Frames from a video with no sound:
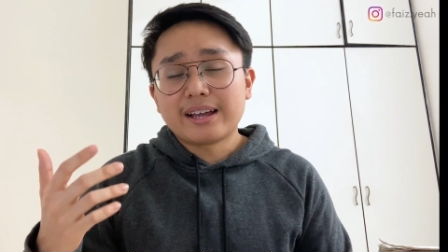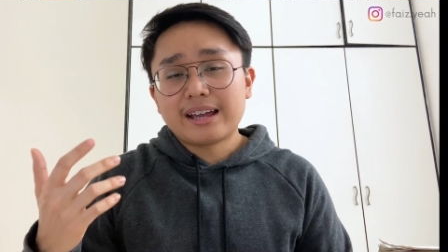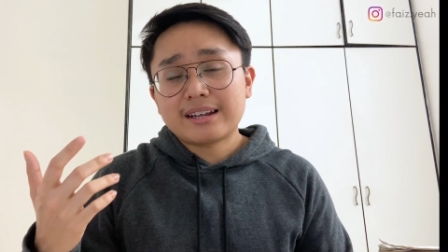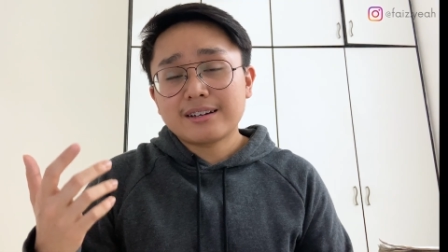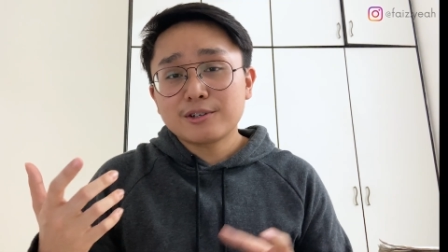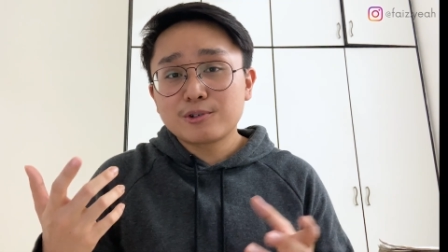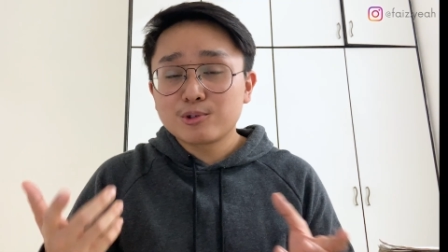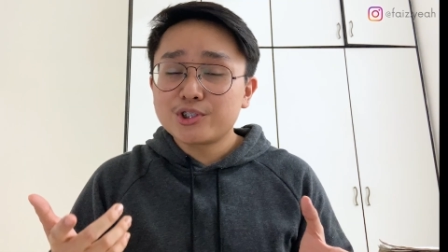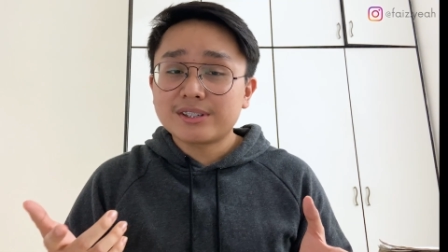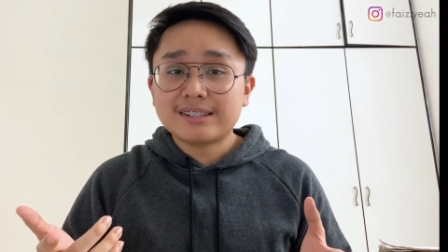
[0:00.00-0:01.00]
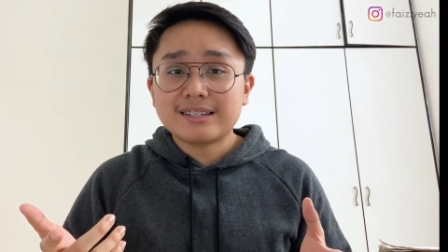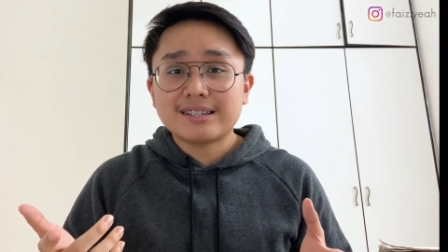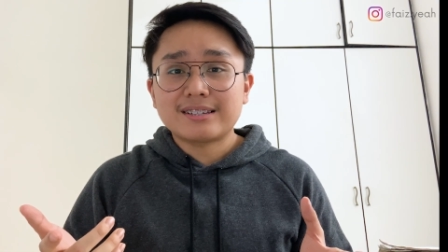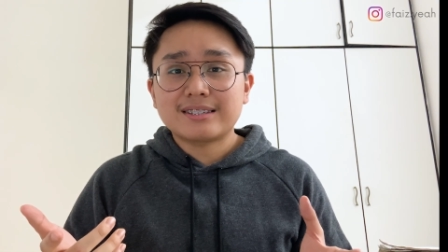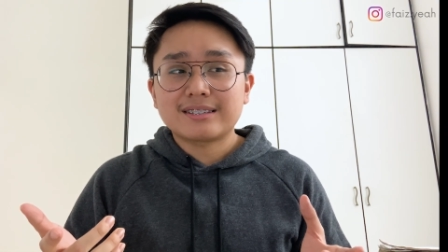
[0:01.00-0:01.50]
Another crucial
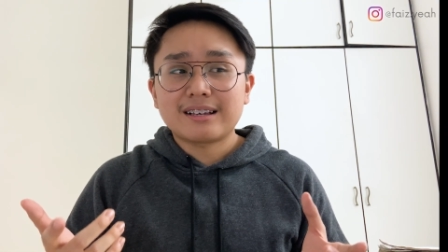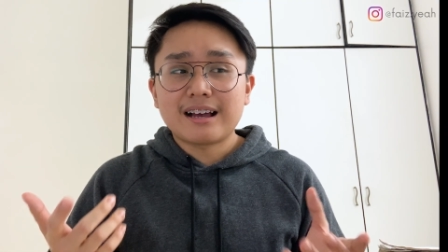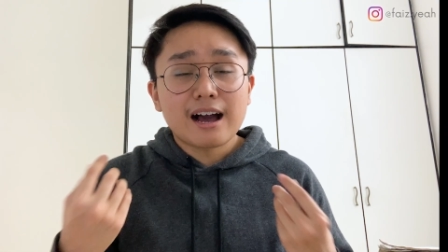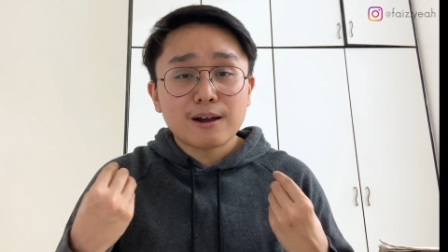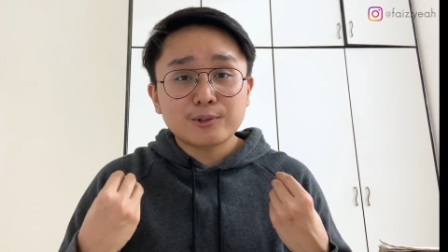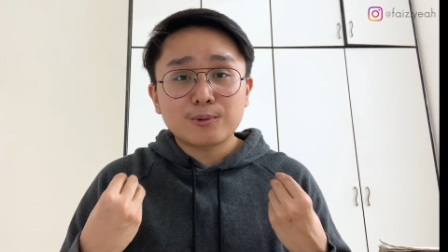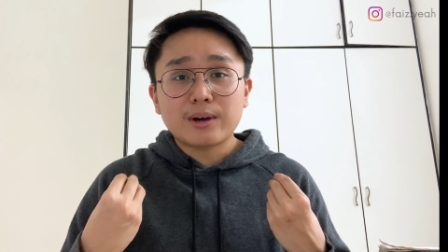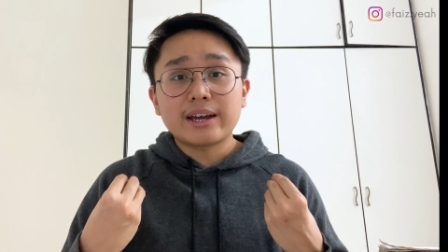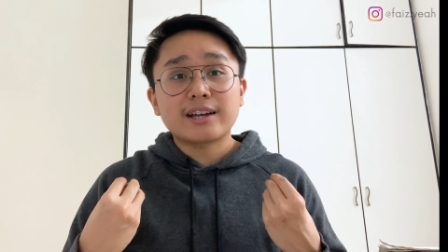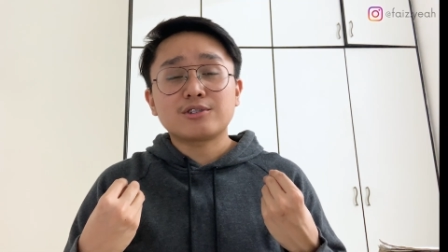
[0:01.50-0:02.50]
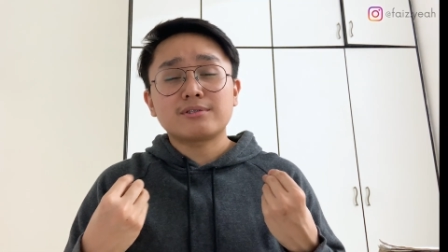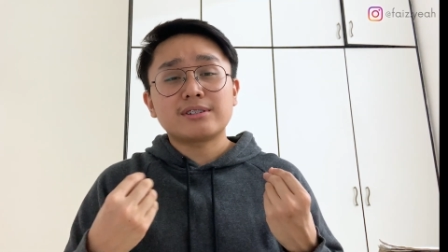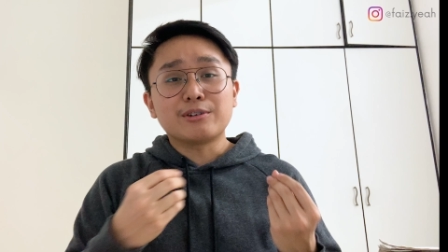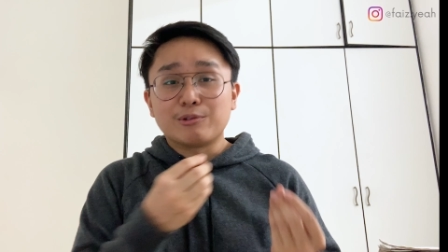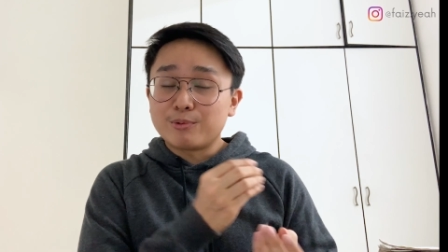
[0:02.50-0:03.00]
thing is how do I
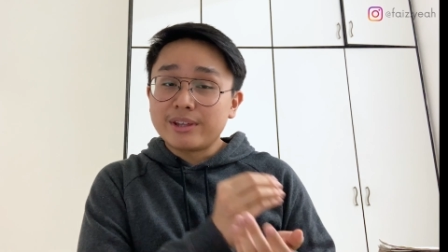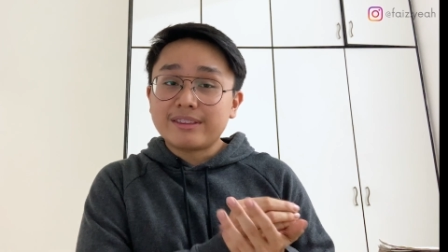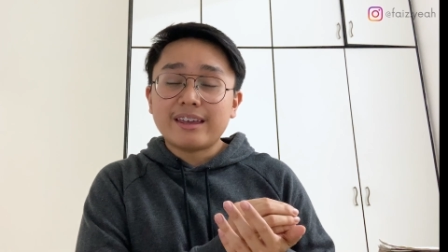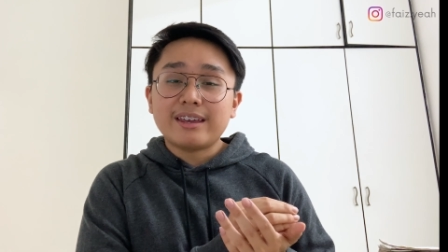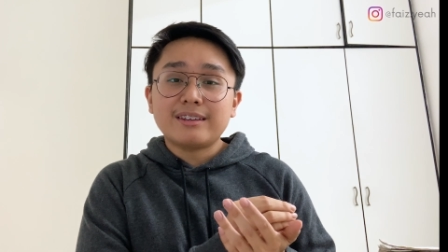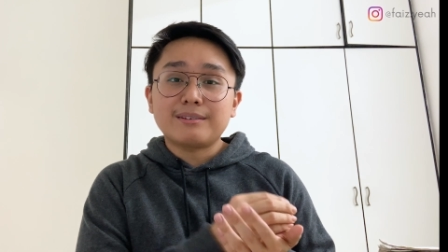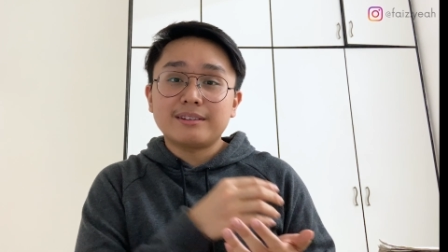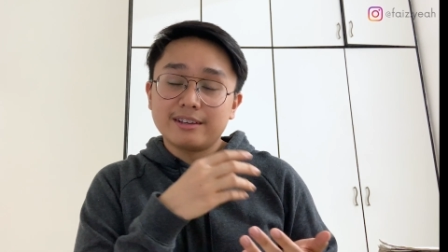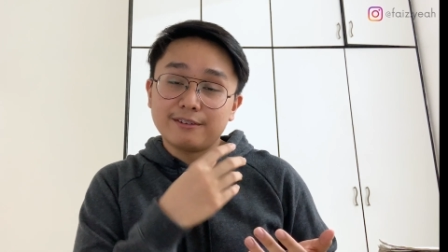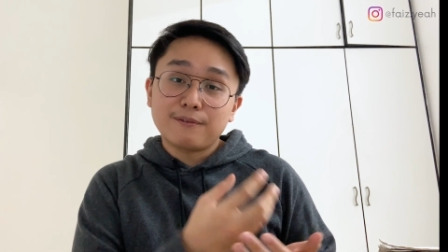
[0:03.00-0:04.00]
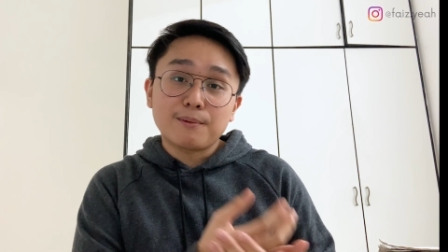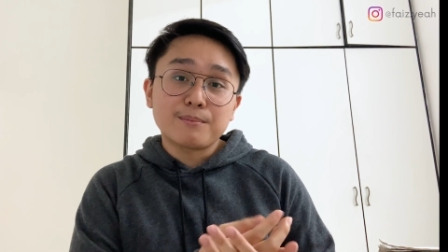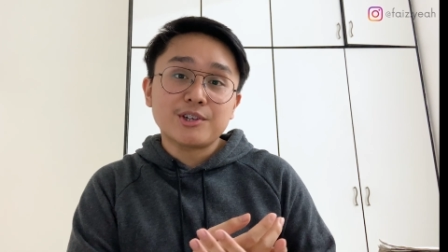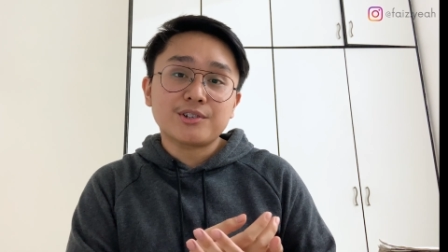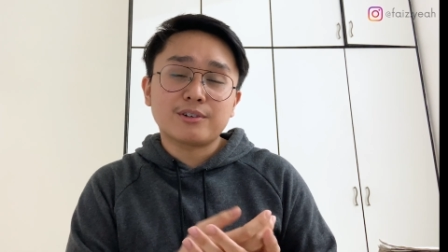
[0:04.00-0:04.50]
actually retain the
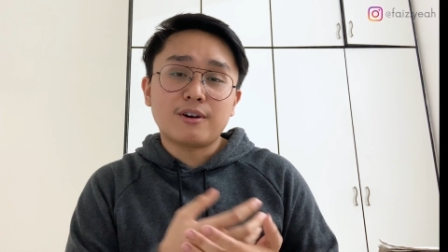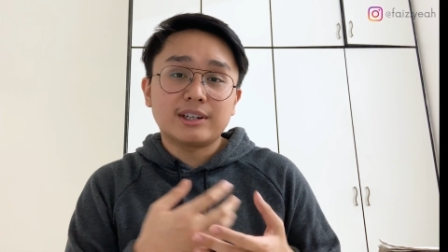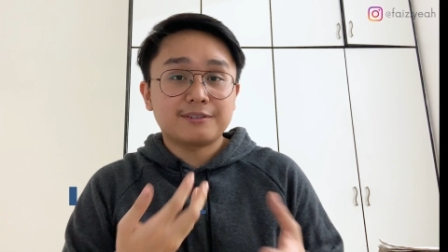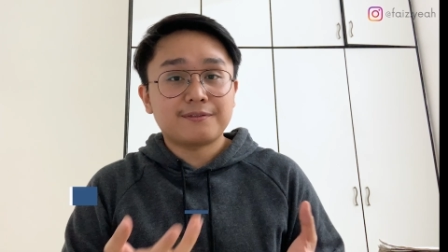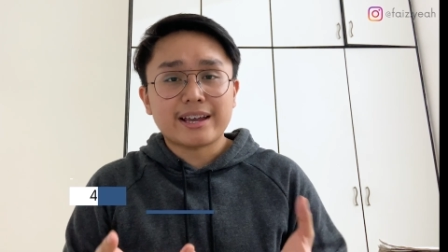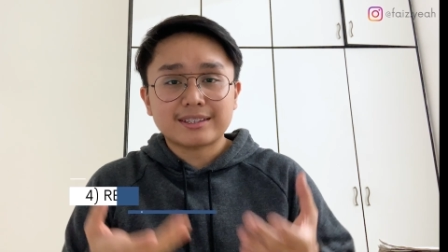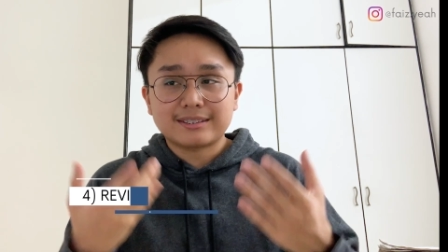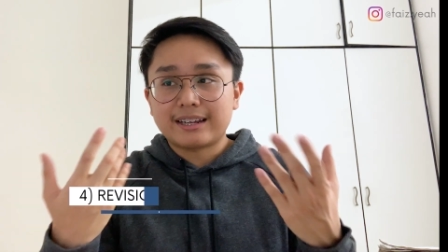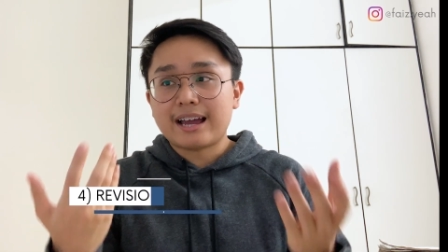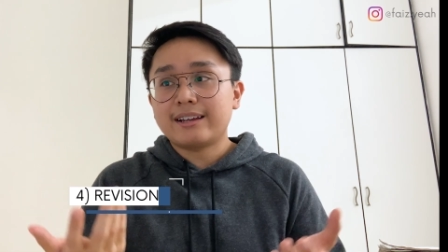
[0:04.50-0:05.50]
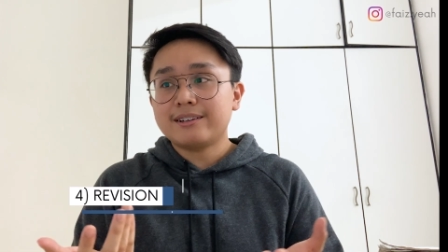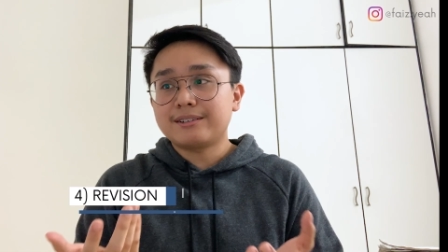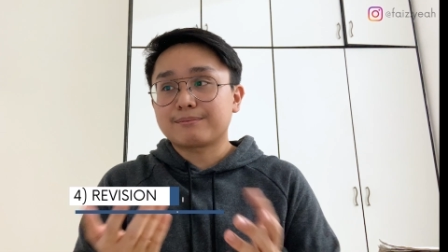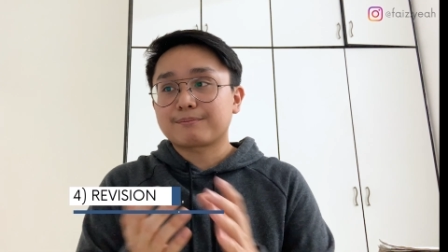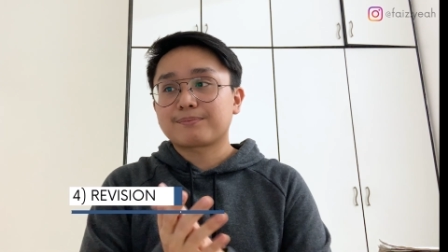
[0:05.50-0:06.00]
information or the facts that I learn?